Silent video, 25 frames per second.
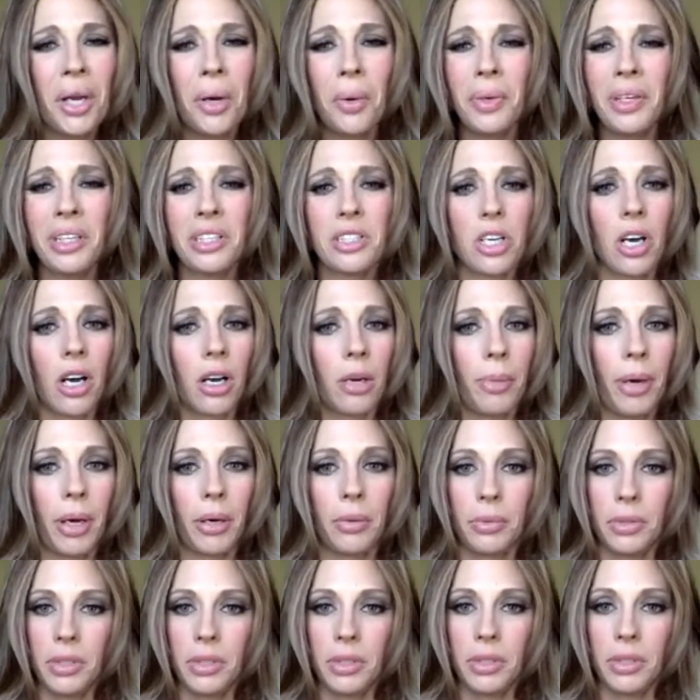I know we didn't talk
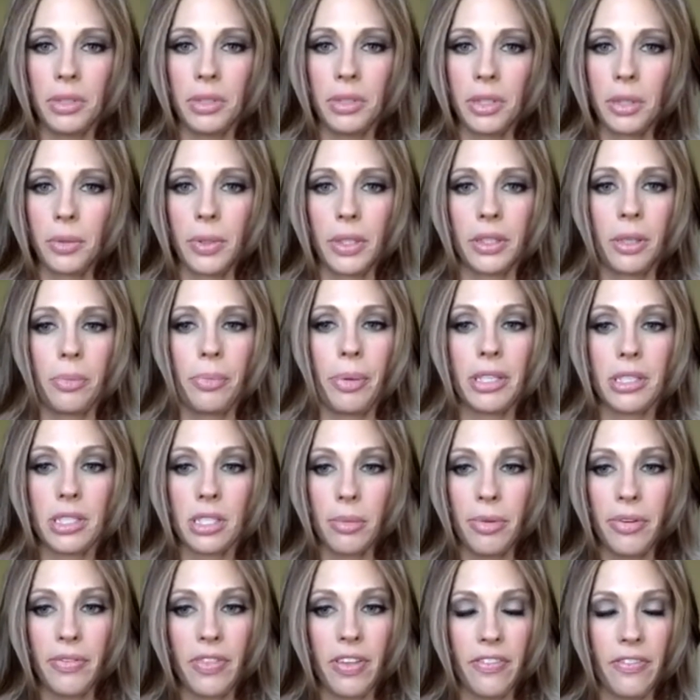about it really quickly, but
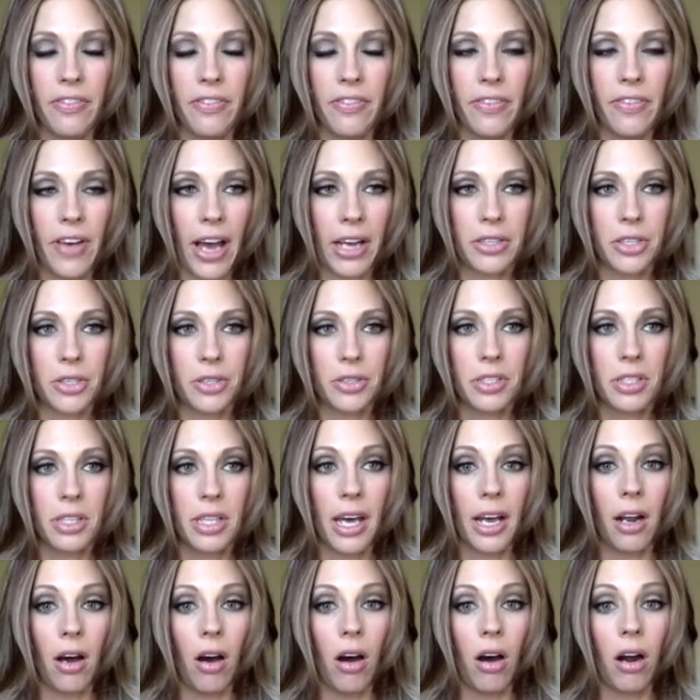some of the factors
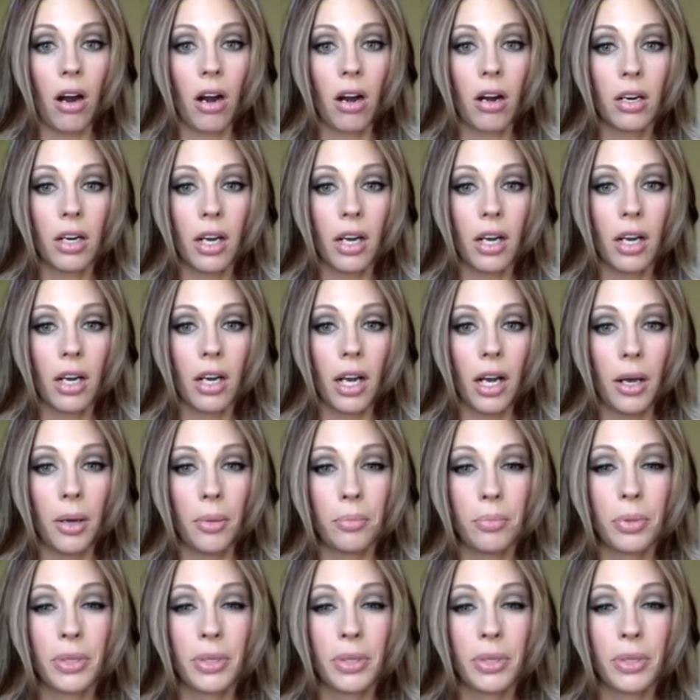that are um,